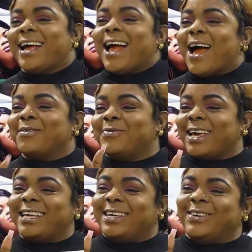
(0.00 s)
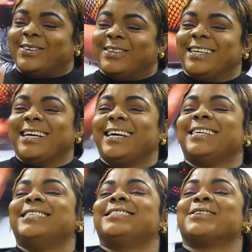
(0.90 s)
I beg you.
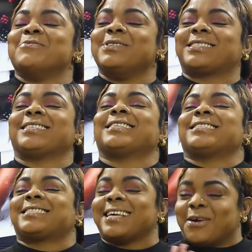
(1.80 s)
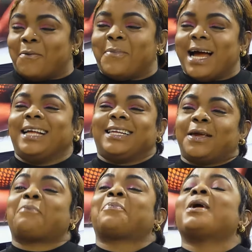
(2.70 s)
So, Mr. Says, say your mind.
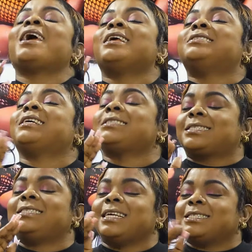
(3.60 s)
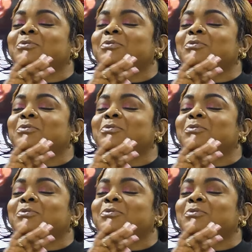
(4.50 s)
Just be